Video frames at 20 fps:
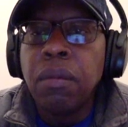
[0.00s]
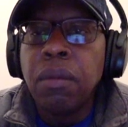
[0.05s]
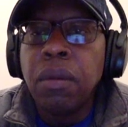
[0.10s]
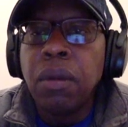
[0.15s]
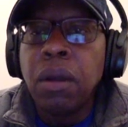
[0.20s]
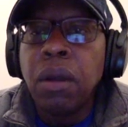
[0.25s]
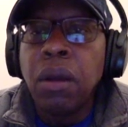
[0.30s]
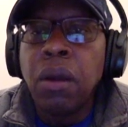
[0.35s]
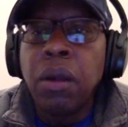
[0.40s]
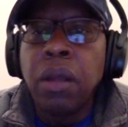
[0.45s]

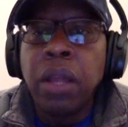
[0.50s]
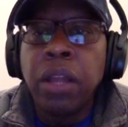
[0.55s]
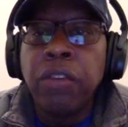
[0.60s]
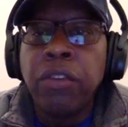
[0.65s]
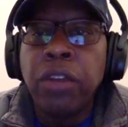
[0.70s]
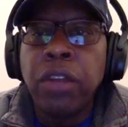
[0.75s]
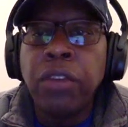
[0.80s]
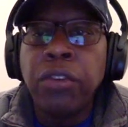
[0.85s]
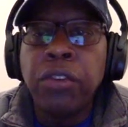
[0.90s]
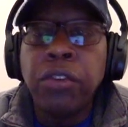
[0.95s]
Okay,
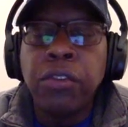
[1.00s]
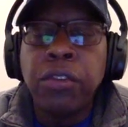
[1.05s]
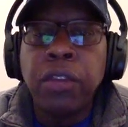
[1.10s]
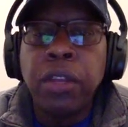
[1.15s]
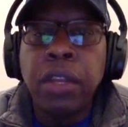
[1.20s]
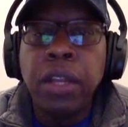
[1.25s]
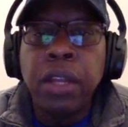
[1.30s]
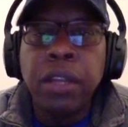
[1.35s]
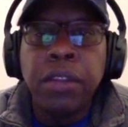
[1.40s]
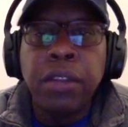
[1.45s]
so I just
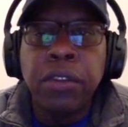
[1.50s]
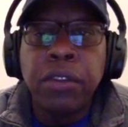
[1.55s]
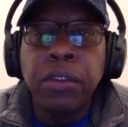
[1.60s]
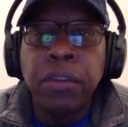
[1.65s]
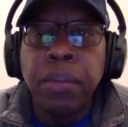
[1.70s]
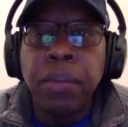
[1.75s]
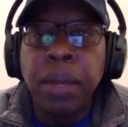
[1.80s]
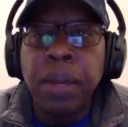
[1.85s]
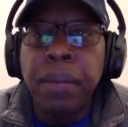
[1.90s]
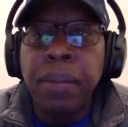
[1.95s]
connected to
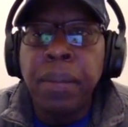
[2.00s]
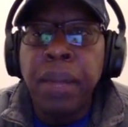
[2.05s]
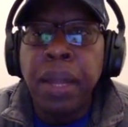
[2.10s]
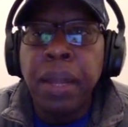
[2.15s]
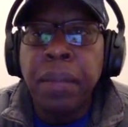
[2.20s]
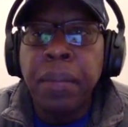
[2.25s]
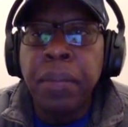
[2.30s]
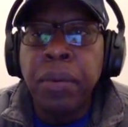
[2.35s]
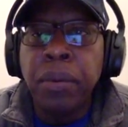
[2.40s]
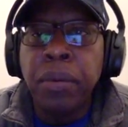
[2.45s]
my
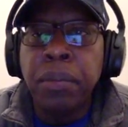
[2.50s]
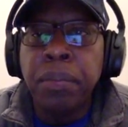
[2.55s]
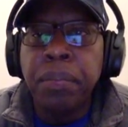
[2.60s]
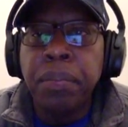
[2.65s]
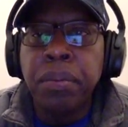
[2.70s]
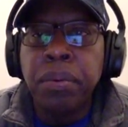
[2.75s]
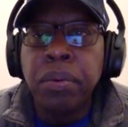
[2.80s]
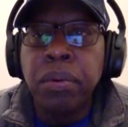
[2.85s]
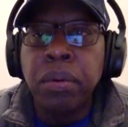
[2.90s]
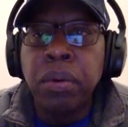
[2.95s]
MacBook
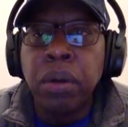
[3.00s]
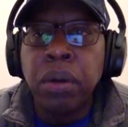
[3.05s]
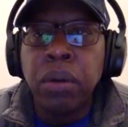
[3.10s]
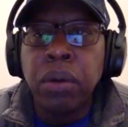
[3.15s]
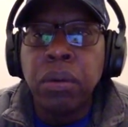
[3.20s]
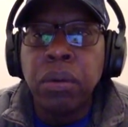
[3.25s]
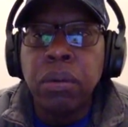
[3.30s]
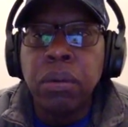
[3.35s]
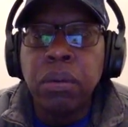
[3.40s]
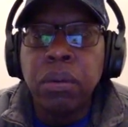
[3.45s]

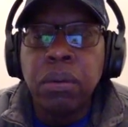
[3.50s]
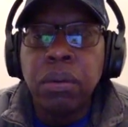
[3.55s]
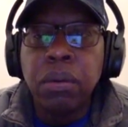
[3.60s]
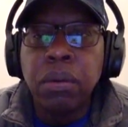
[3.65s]
Pro.